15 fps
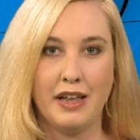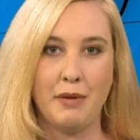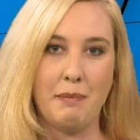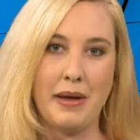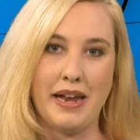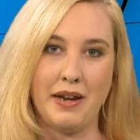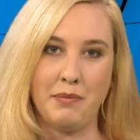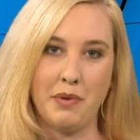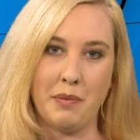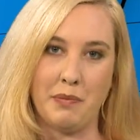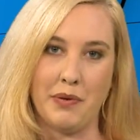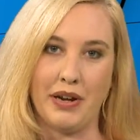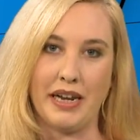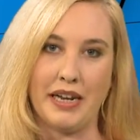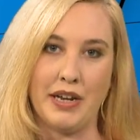Paine will
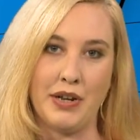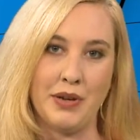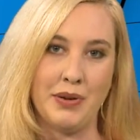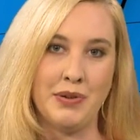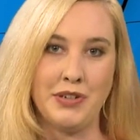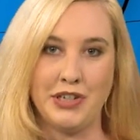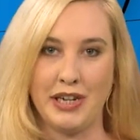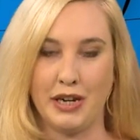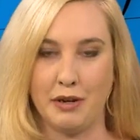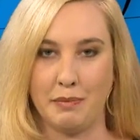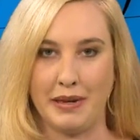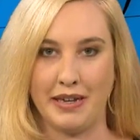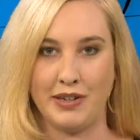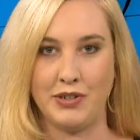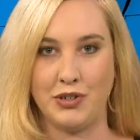bring in a new
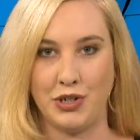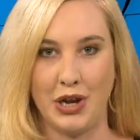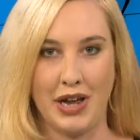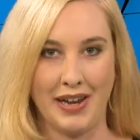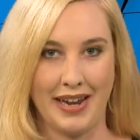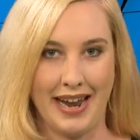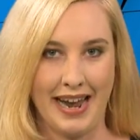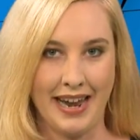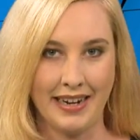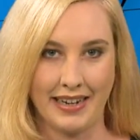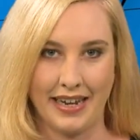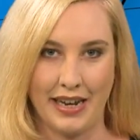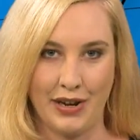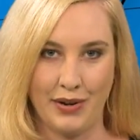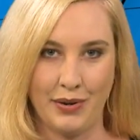chairman, John
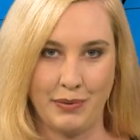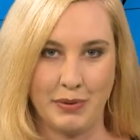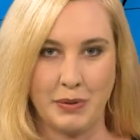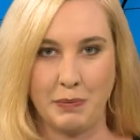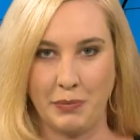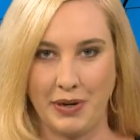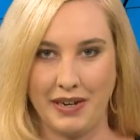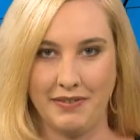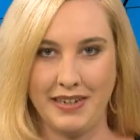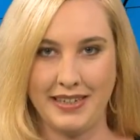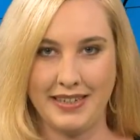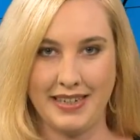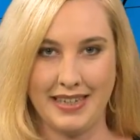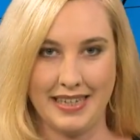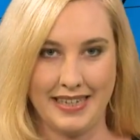Atkin, who was
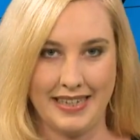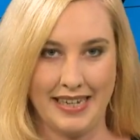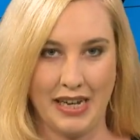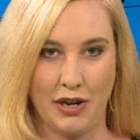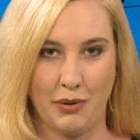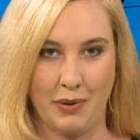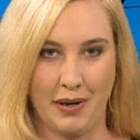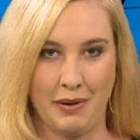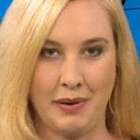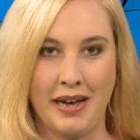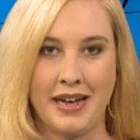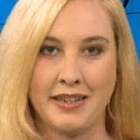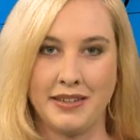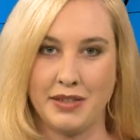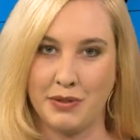previously the C O O
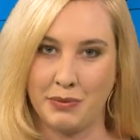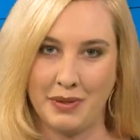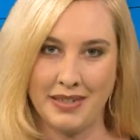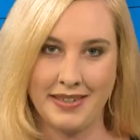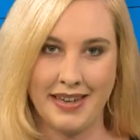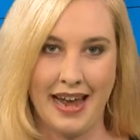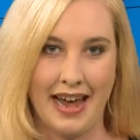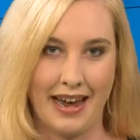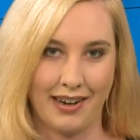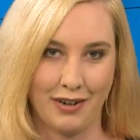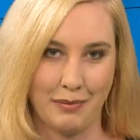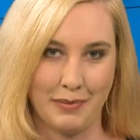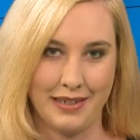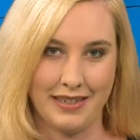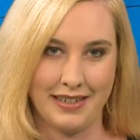at Swiss
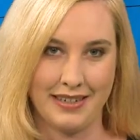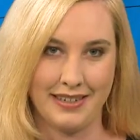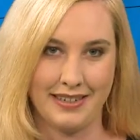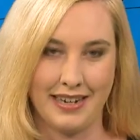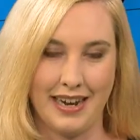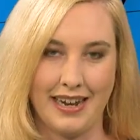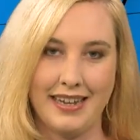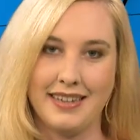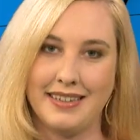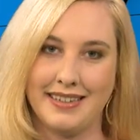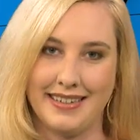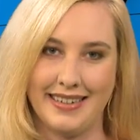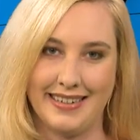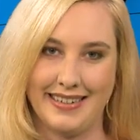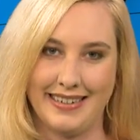agribusiness giant
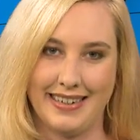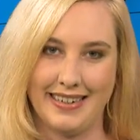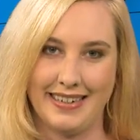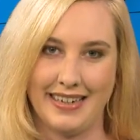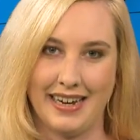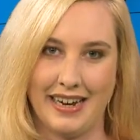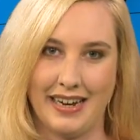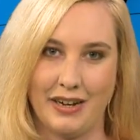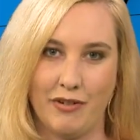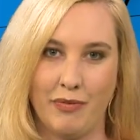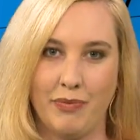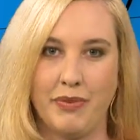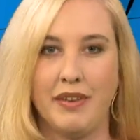Syngenta.